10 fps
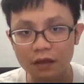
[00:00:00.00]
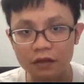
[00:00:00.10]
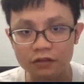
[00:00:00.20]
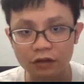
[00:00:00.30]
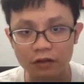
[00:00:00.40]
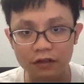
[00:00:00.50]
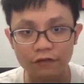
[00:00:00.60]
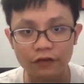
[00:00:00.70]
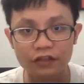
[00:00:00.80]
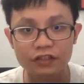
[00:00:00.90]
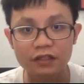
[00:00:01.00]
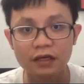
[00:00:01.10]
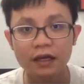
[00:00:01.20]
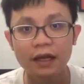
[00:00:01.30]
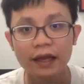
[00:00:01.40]
store the fish,
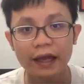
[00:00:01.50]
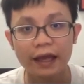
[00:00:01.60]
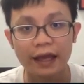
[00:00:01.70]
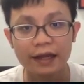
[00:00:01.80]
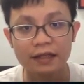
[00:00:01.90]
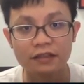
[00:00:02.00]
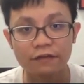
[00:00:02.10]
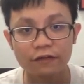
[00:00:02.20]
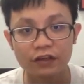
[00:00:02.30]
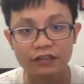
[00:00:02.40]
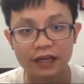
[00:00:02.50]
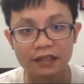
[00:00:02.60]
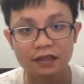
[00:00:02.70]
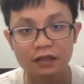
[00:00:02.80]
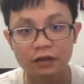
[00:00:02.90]
and there's a fish
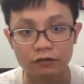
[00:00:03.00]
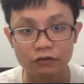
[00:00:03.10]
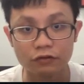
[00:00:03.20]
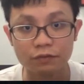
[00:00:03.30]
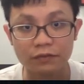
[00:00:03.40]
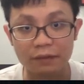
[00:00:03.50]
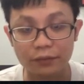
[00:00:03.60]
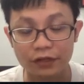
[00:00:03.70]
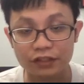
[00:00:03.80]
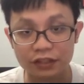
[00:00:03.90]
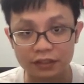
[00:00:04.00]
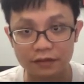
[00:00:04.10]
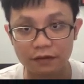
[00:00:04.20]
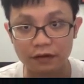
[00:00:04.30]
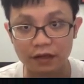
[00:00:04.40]
at the room temperature.
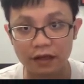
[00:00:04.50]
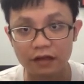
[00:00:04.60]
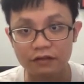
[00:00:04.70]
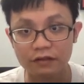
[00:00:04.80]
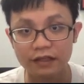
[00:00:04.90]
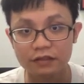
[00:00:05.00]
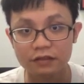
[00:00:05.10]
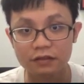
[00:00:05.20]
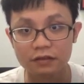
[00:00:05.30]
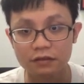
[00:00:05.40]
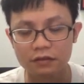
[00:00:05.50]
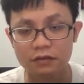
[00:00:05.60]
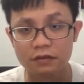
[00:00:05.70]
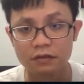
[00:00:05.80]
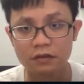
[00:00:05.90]
Okay, so
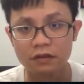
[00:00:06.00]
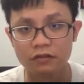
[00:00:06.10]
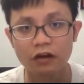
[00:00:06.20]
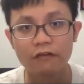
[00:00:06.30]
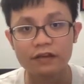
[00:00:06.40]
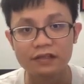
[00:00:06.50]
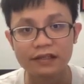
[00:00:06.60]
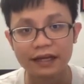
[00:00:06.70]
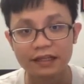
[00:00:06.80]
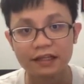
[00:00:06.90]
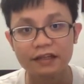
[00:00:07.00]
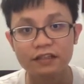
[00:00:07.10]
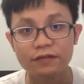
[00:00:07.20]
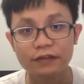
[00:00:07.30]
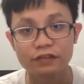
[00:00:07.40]
obviously I think
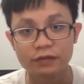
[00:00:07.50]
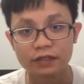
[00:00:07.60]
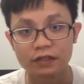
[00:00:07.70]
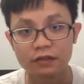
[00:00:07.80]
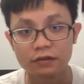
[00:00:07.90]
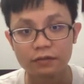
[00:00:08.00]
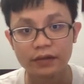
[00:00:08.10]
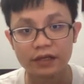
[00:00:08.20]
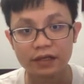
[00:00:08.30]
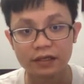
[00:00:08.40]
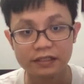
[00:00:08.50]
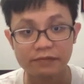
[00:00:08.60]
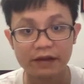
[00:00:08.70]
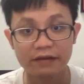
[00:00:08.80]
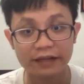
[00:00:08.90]
this fish will be
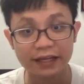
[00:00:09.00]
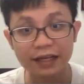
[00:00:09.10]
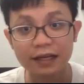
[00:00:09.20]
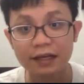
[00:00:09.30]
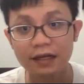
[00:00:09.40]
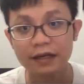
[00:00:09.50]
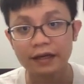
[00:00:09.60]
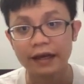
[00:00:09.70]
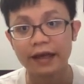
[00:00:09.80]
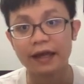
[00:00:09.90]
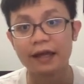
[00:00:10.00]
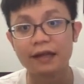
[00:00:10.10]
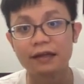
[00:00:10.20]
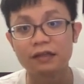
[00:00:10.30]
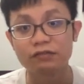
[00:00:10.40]
smelly,
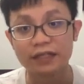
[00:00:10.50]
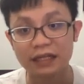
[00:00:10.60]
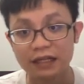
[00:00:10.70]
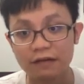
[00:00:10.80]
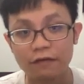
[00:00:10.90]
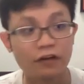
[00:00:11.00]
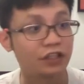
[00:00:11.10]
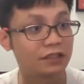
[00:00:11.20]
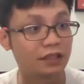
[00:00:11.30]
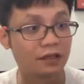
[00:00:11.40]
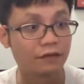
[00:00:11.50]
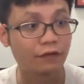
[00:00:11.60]
and this one at the fridge, the